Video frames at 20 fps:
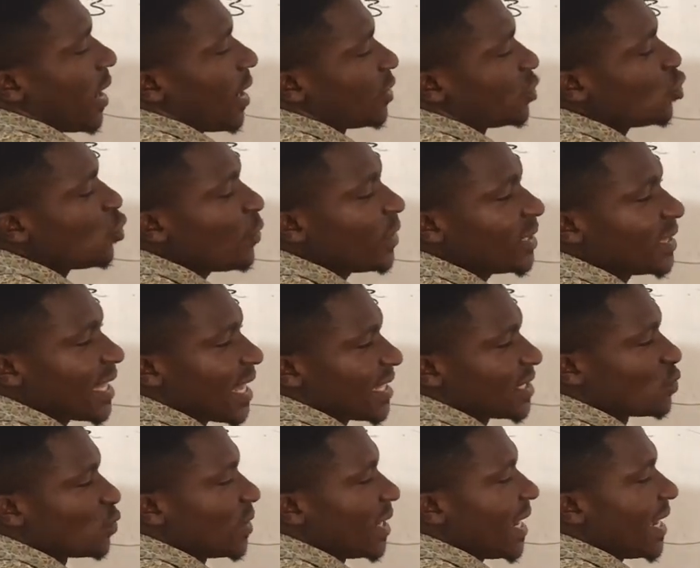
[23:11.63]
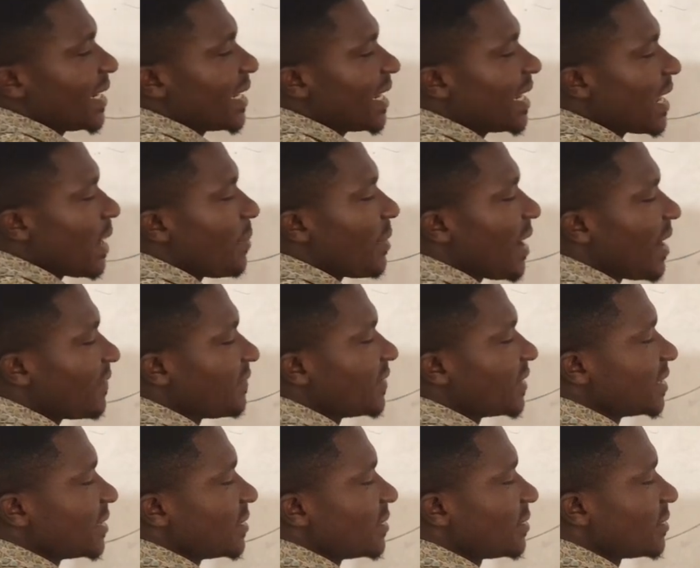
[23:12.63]
doing that, we ended up
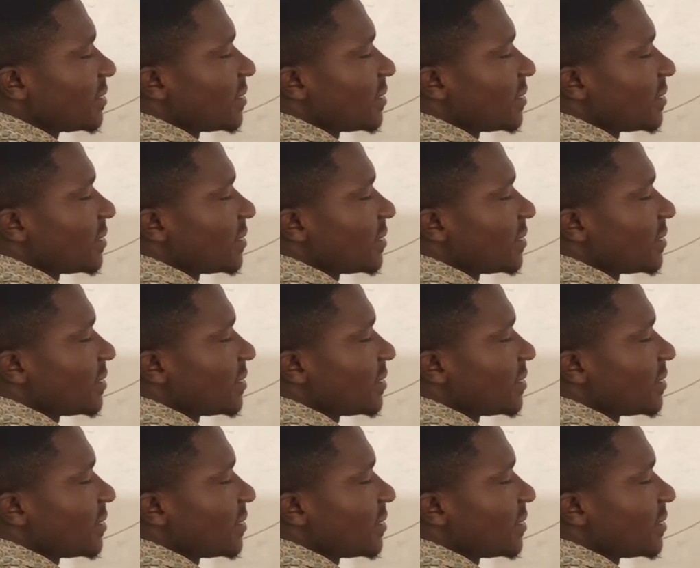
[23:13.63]
having